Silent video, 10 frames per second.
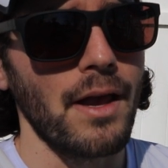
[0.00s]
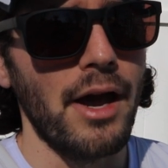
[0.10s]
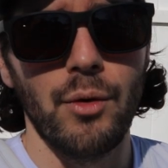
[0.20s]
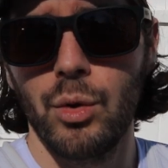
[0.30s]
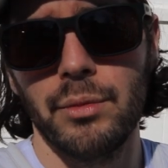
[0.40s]

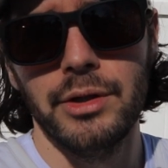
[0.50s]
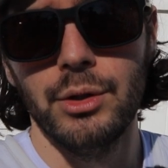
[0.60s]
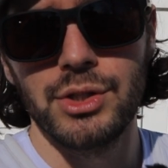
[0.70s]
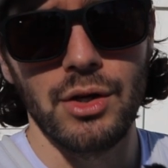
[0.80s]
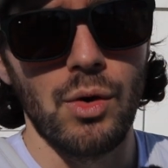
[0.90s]
I don't wanna be
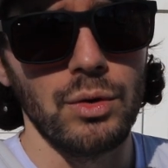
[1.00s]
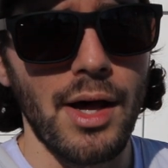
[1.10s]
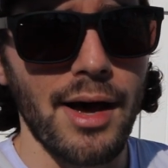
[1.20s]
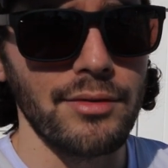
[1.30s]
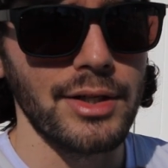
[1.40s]
using a whole
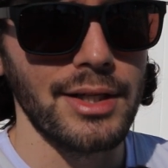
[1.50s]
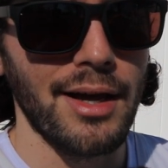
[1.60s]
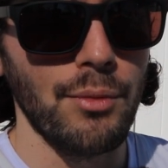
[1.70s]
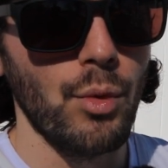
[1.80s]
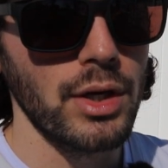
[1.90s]
lot of it. Now
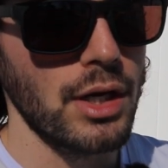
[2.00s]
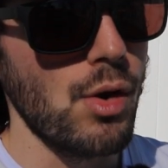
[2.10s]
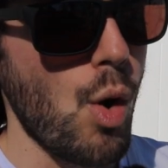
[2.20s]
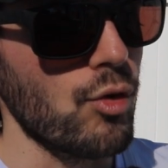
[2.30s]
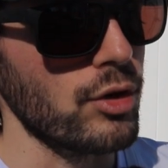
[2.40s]
I wanna
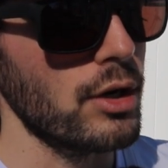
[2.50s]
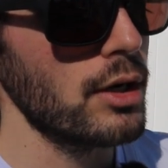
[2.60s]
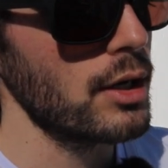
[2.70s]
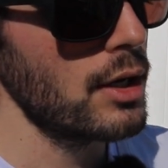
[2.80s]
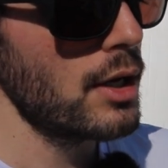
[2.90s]
go over